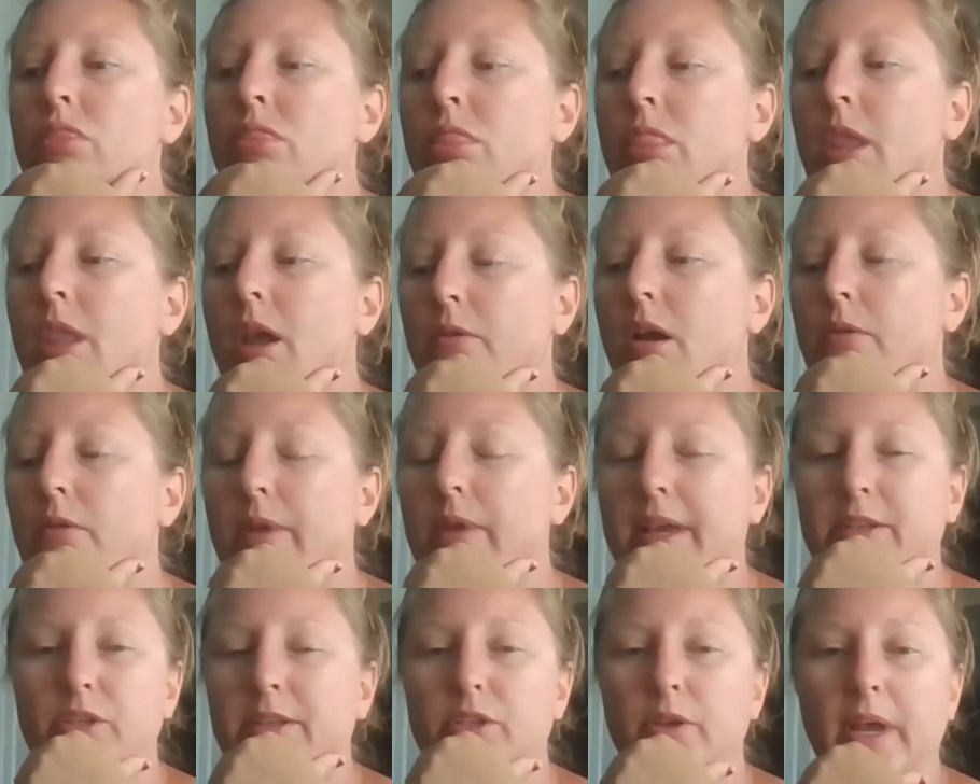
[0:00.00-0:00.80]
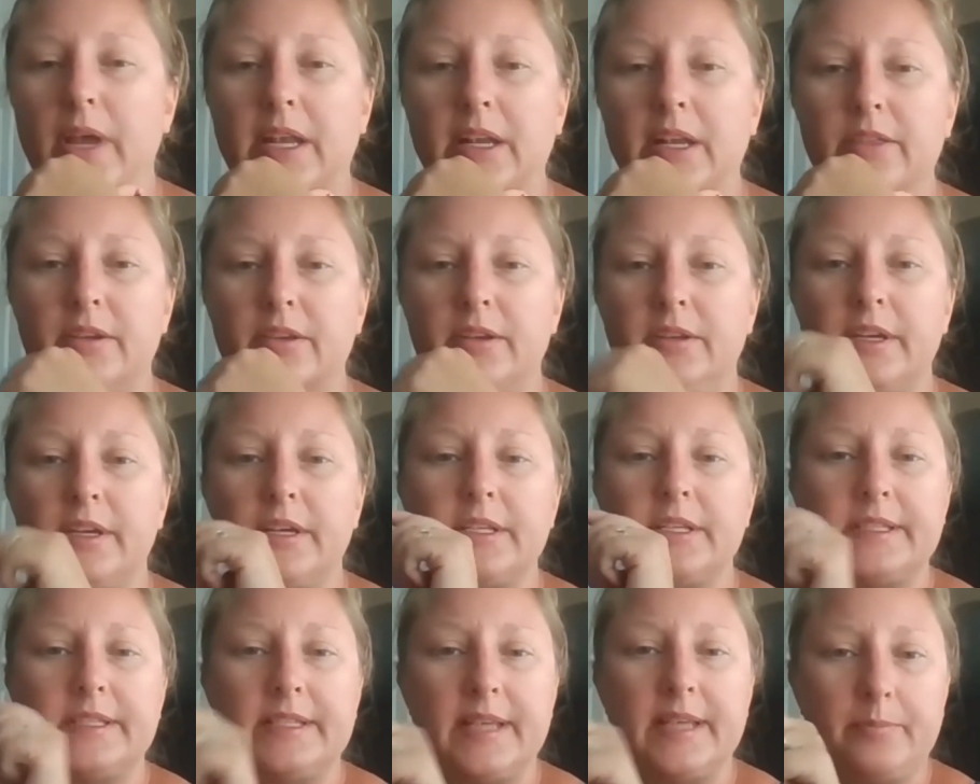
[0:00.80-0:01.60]
All right, so anything
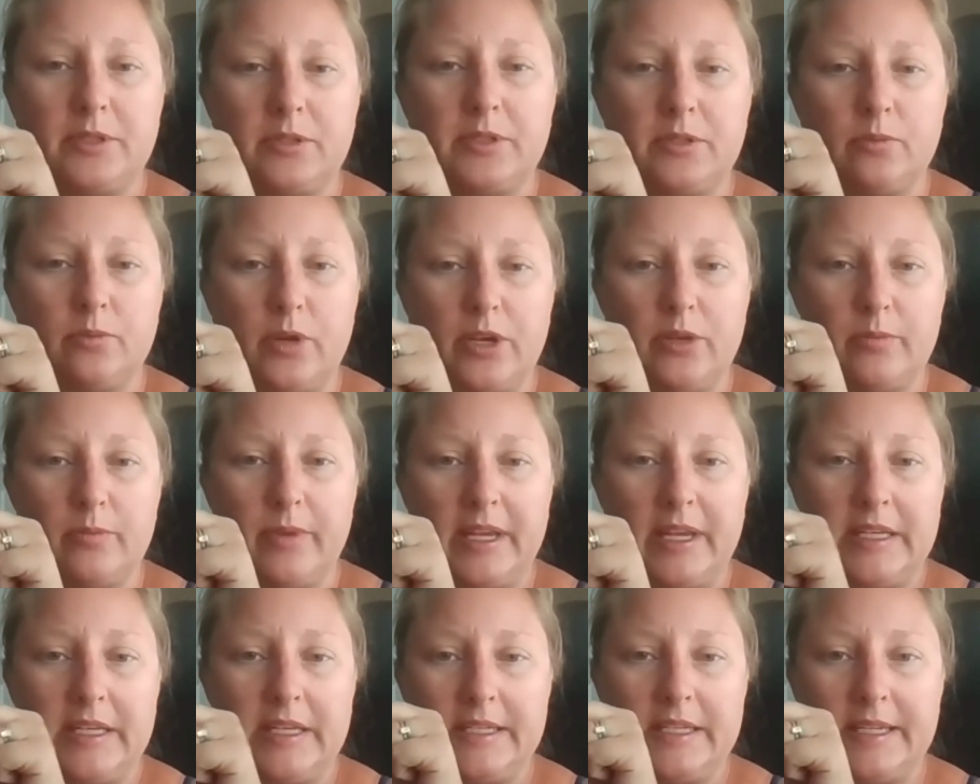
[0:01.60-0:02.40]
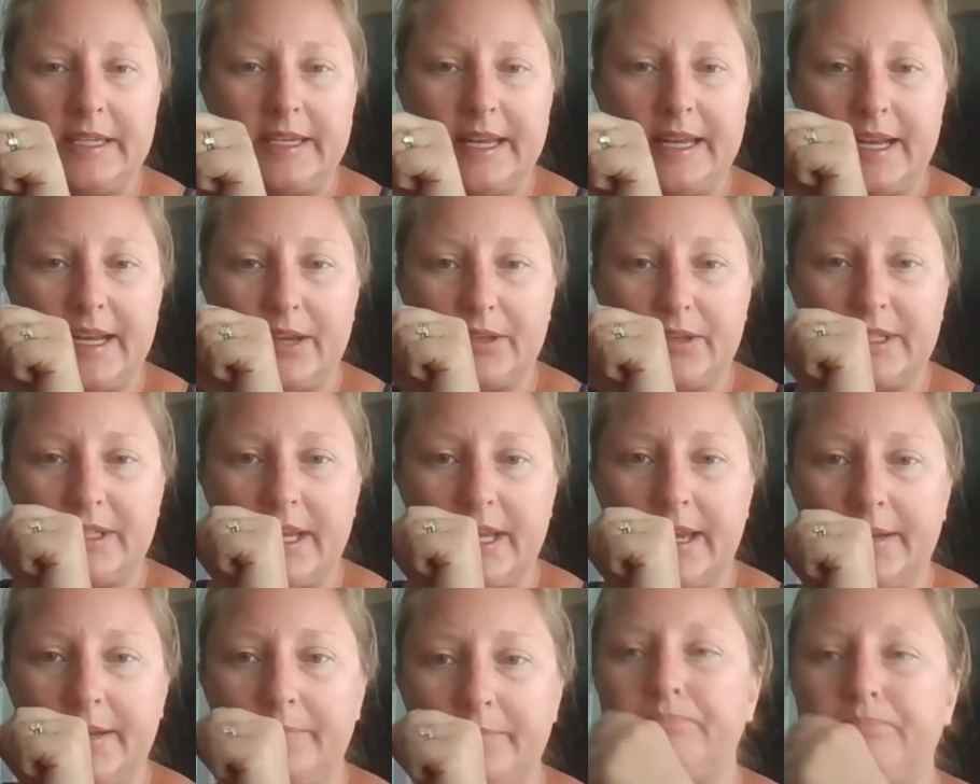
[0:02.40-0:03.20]
except what you might need to get
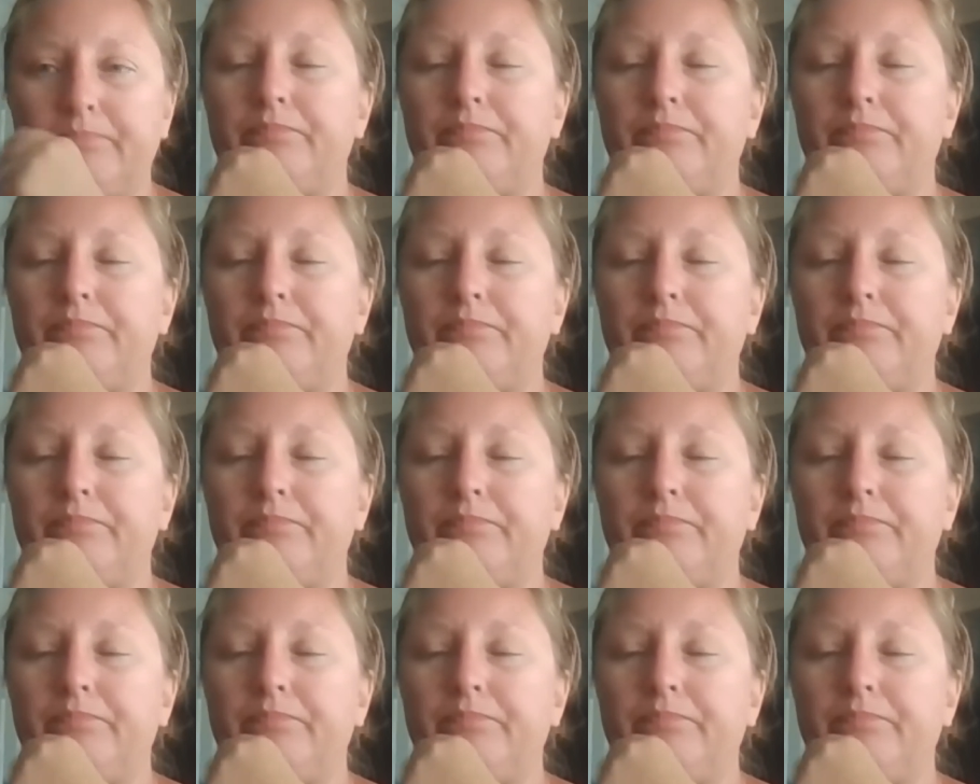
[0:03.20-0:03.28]
outside.